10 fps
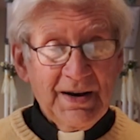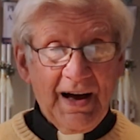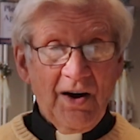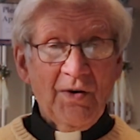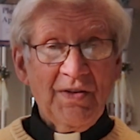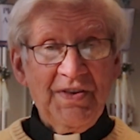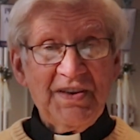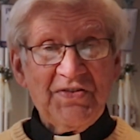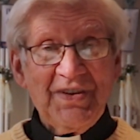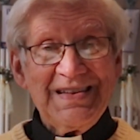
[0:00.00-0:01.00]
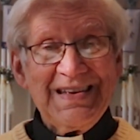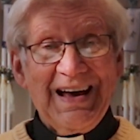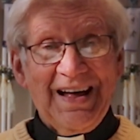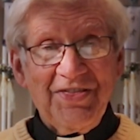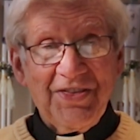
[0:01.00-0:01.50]
Now, this
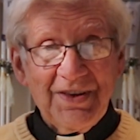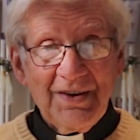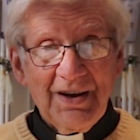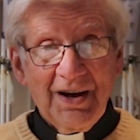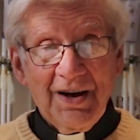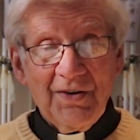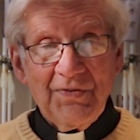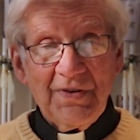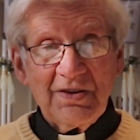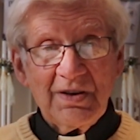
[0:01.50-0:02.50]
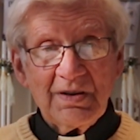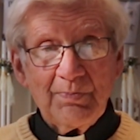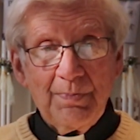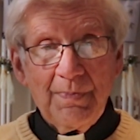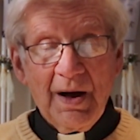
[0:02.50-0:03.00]
death
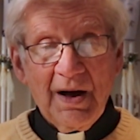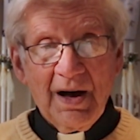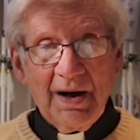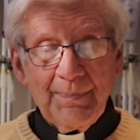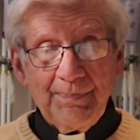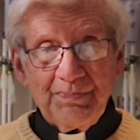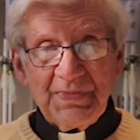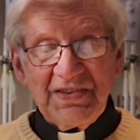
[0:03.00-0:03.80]
of